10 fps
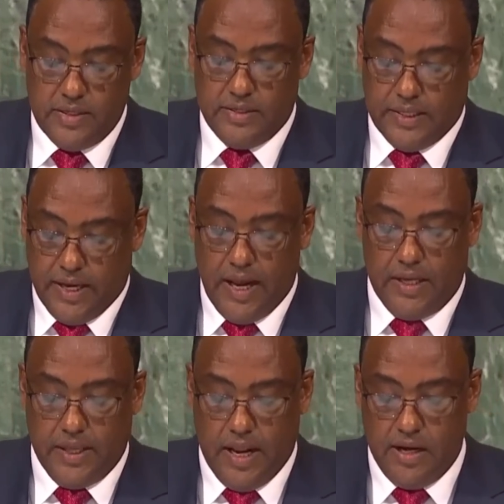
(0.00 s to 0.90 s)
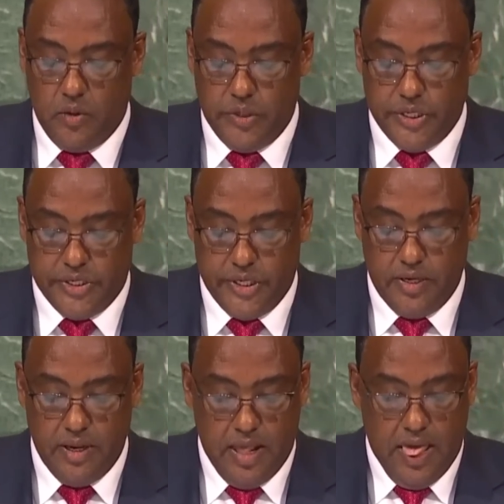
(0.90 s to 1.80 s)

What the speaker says: the trilateral negotiation